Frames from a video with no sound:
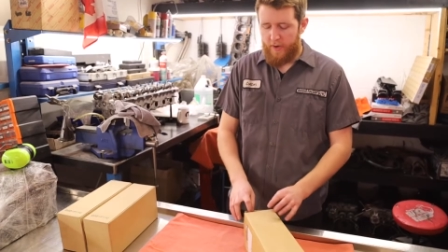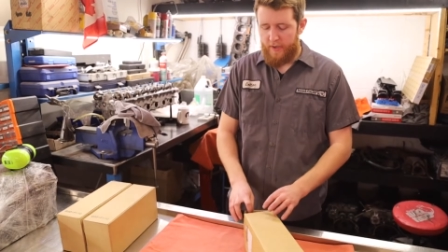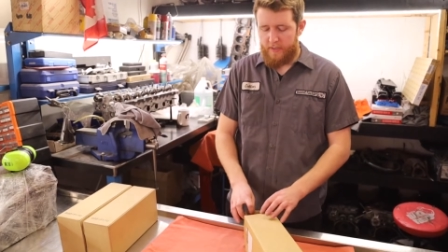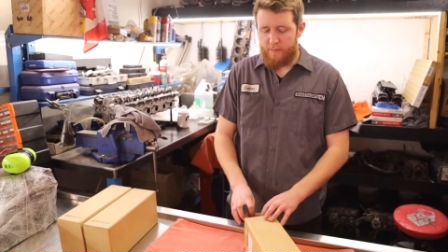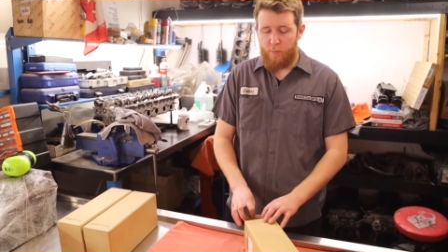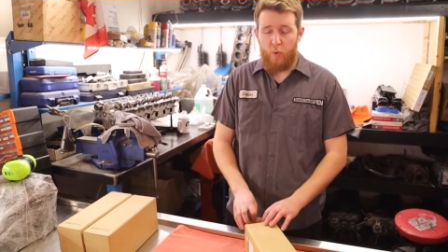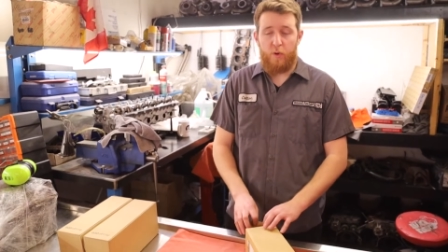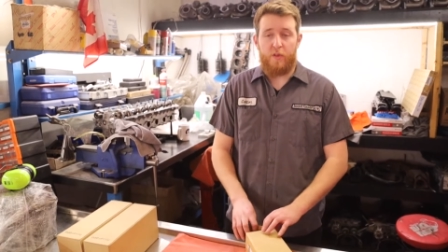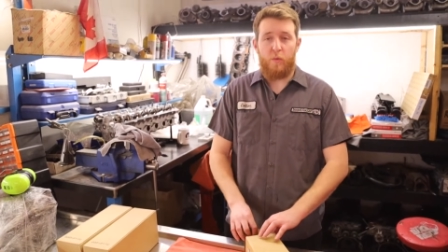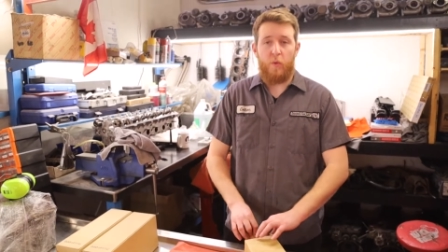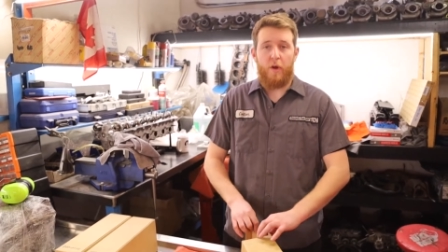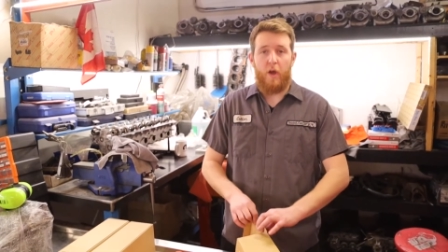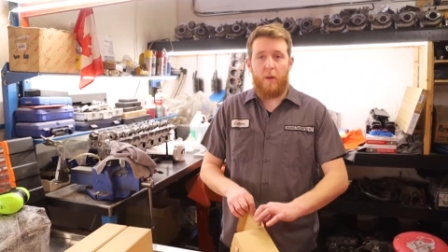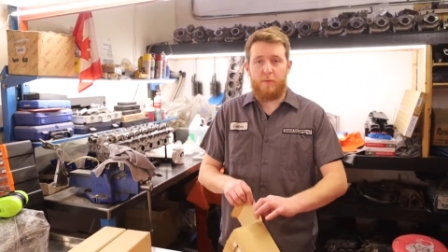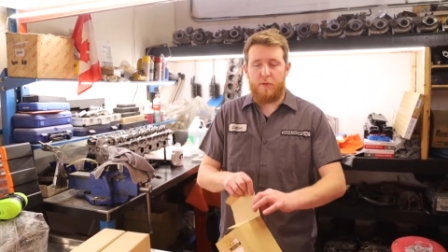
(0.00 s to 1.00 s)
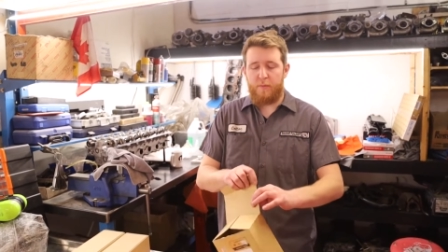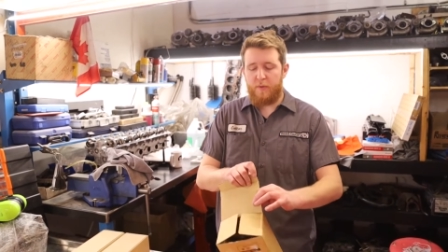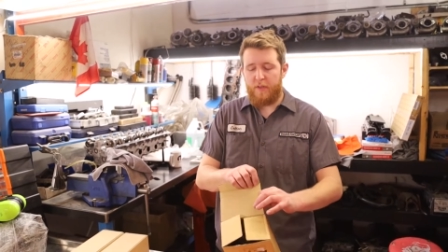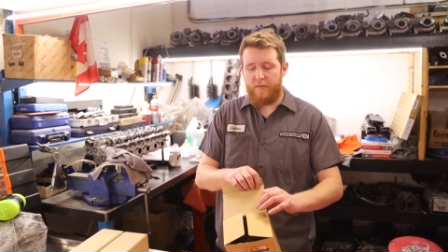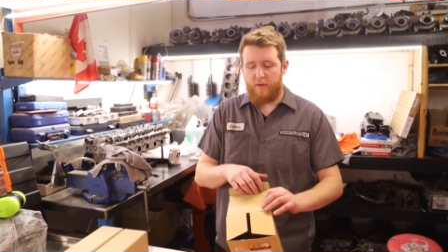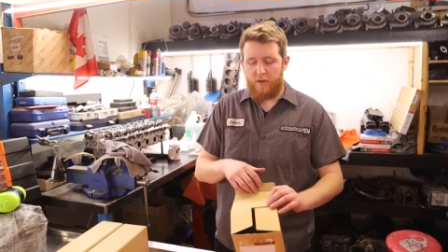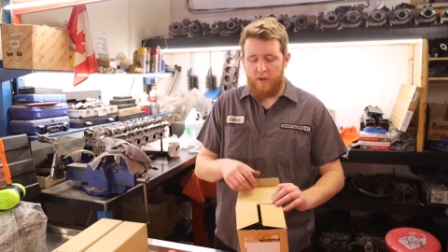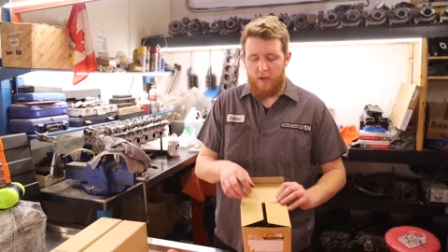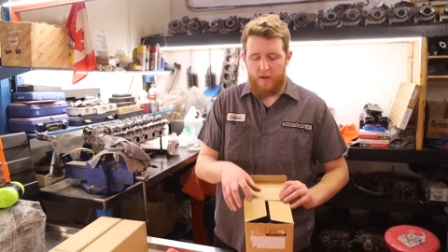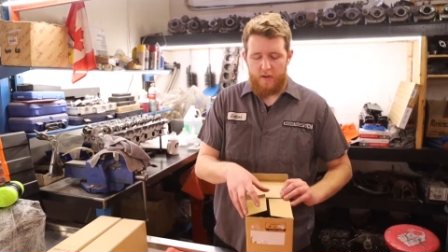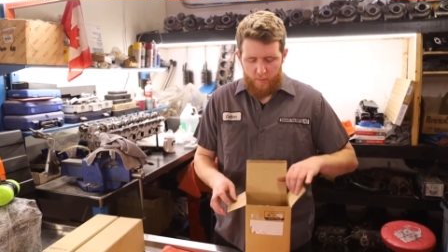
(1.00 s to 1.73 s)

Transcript: is more than one option, believe it or not.